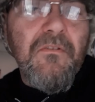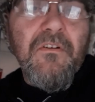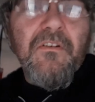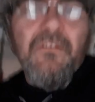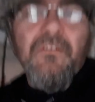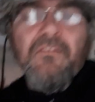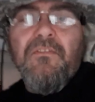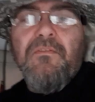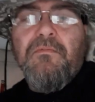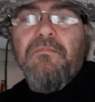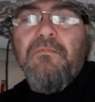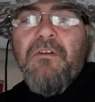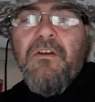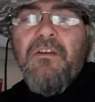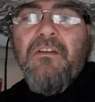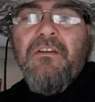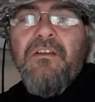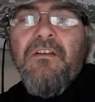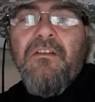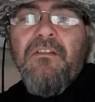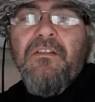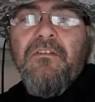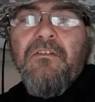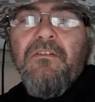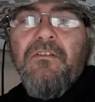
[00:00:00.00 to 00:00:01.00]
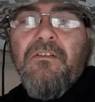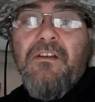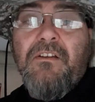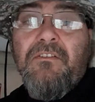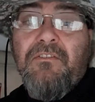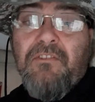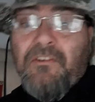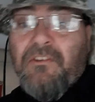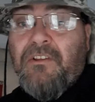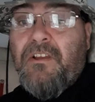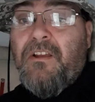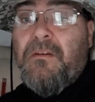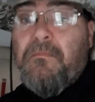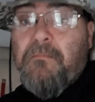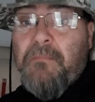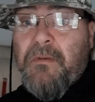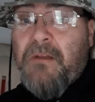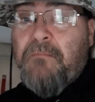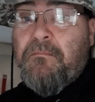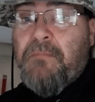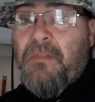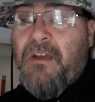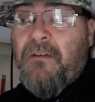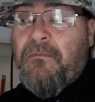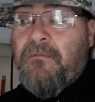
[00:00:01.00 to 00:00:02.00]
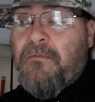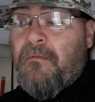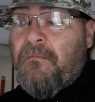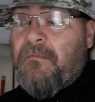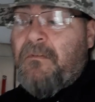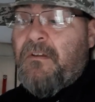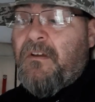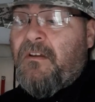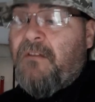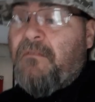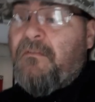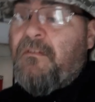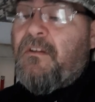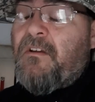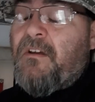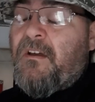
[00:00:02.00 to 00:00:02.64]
because right now literally I just got the bed platform done.